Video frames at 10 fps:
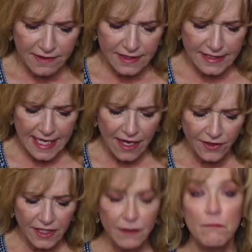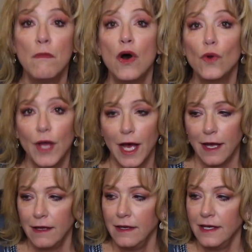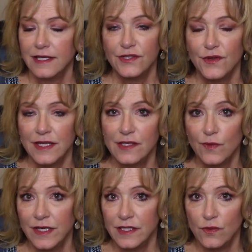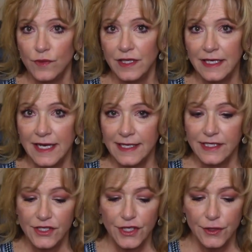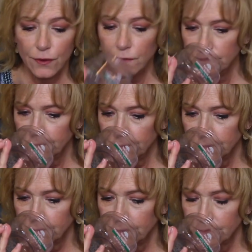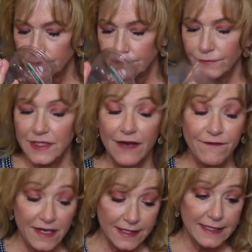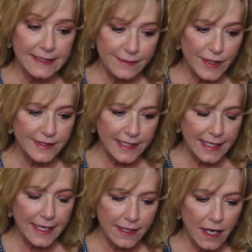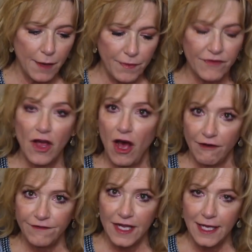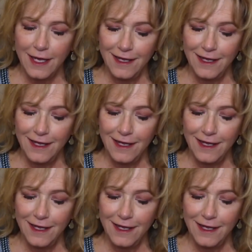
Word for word: Italian mocha. So this one is really nice too. Definitely smells like a cup of coffee.